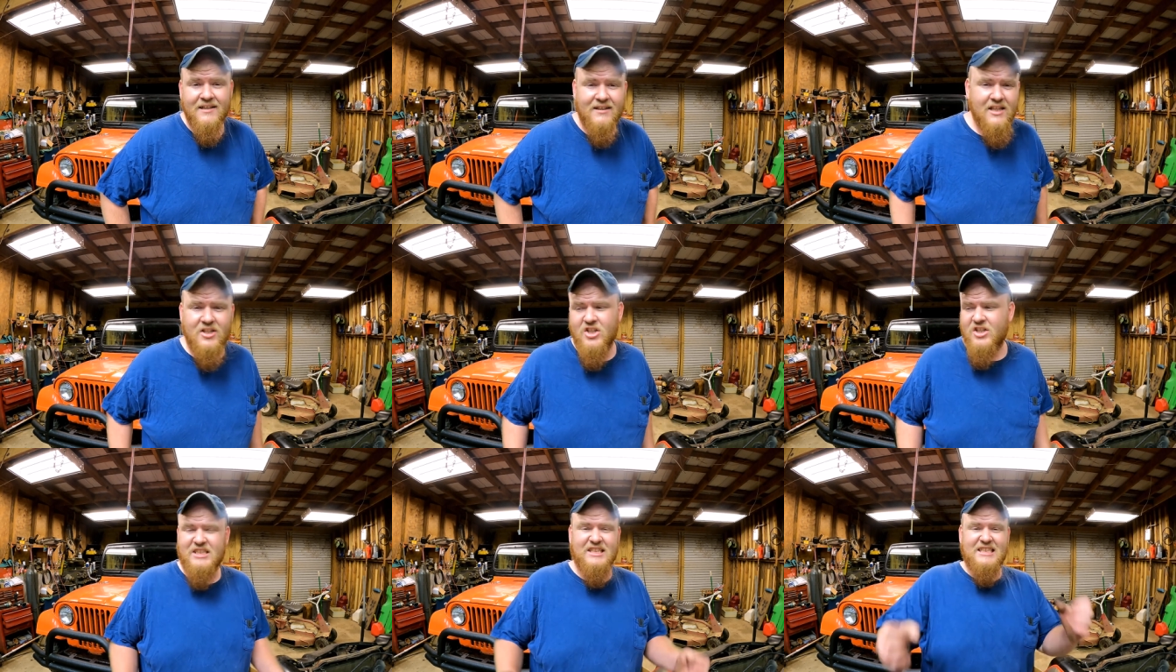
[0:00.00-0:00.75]
Let's
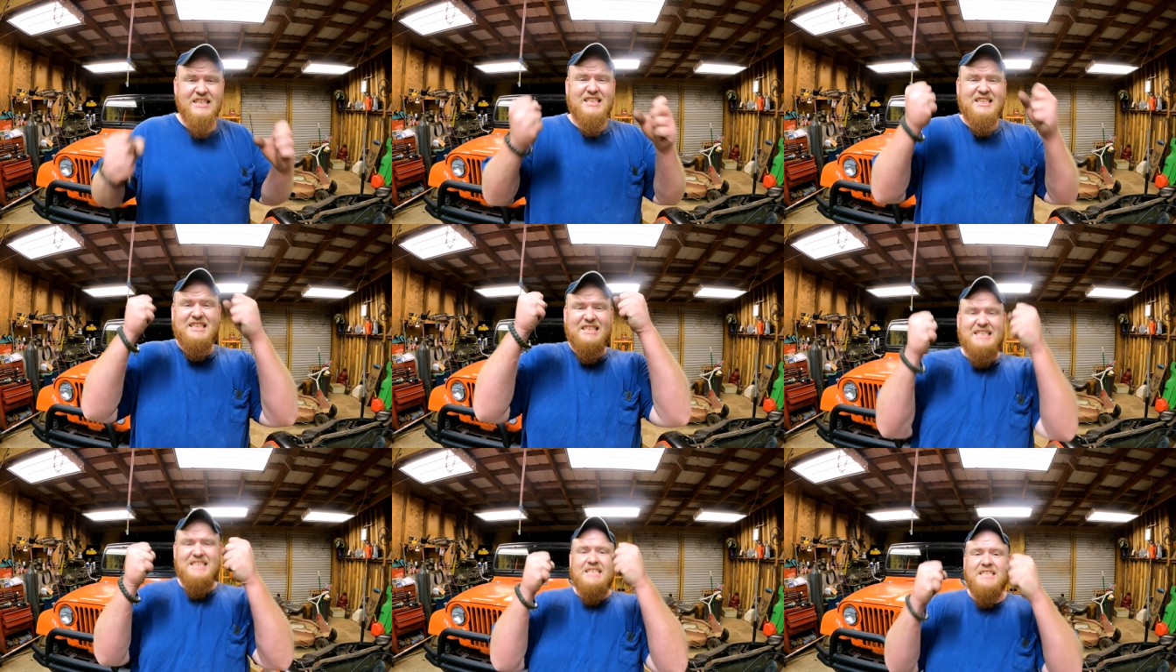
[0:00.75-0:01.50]
just let's just
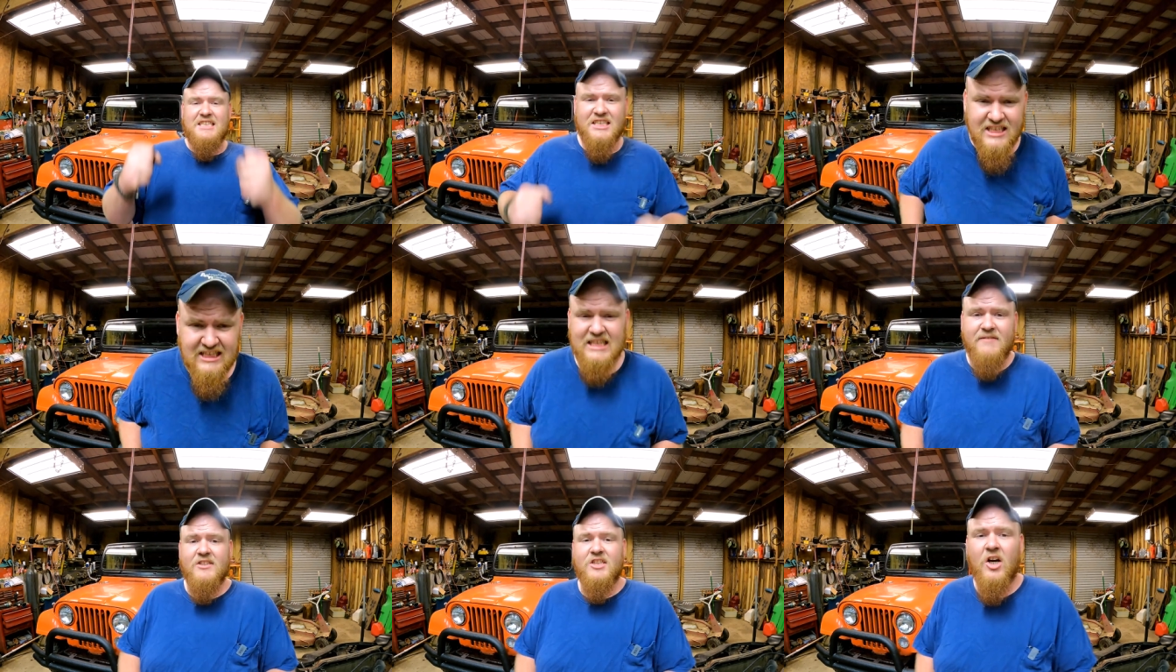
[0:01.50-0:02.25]
let's just
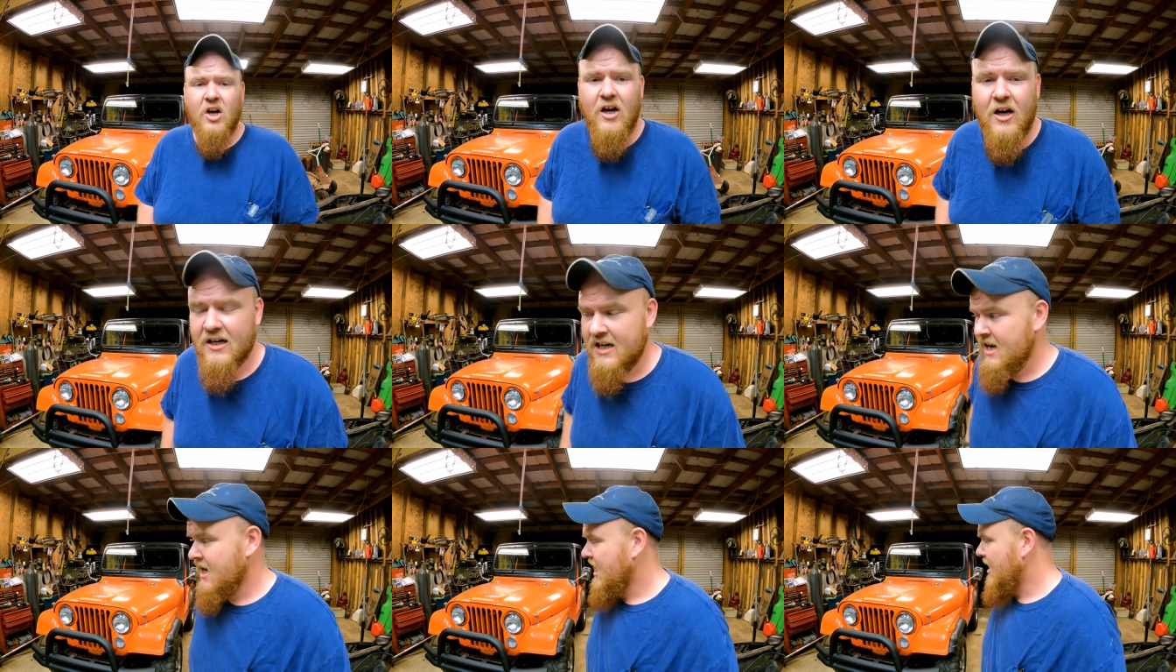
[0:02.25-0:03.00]
have a talk
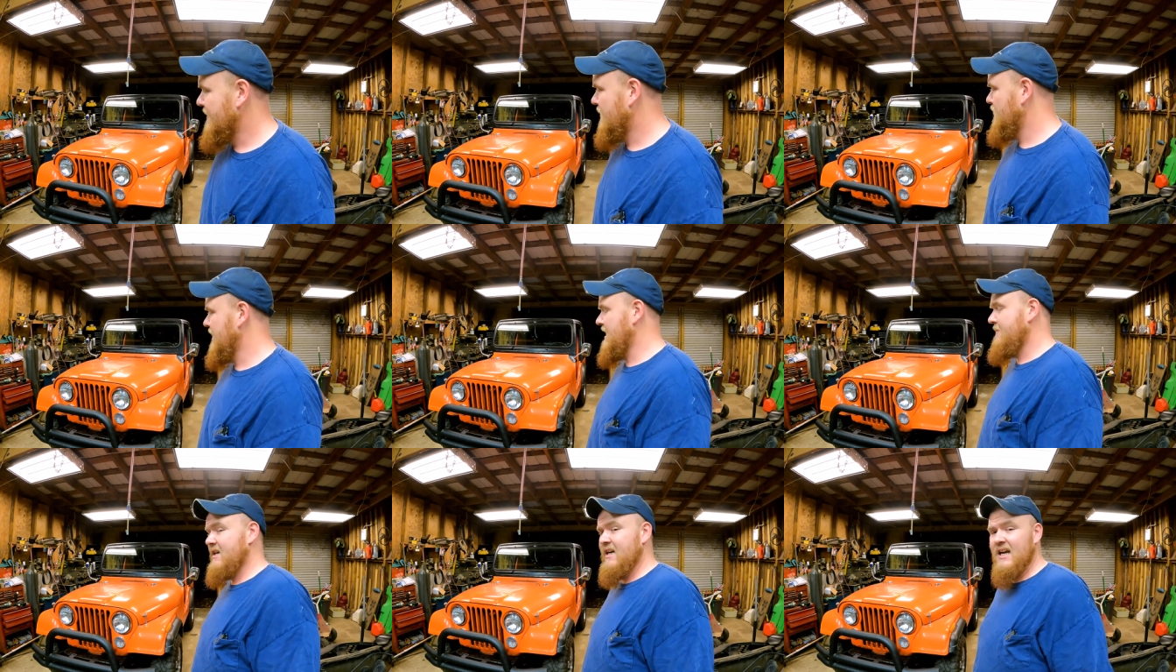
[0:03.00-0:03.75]
about what
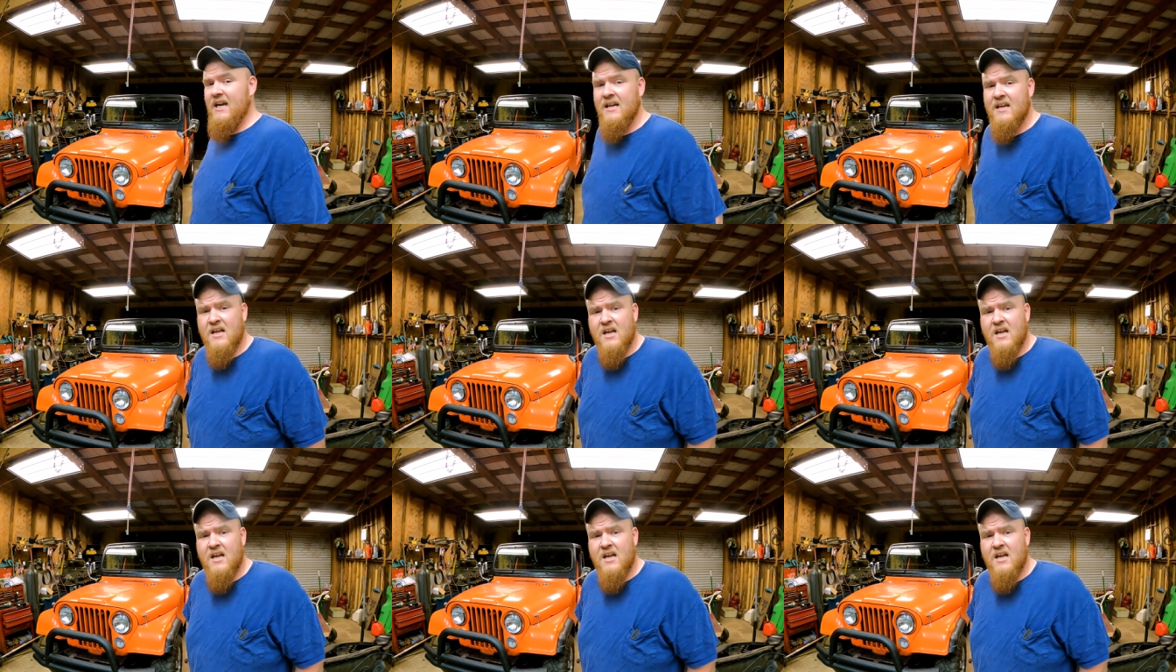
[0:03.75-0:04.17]
happened today.